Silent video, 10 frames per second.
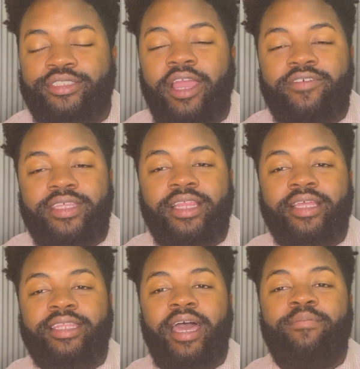everything like
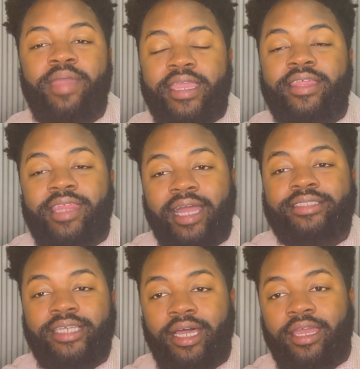that, making that
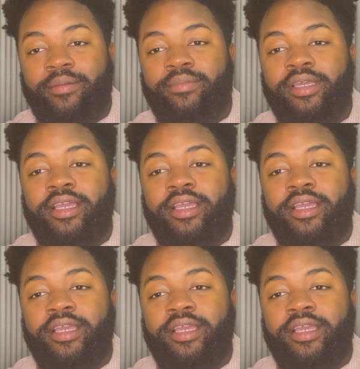time,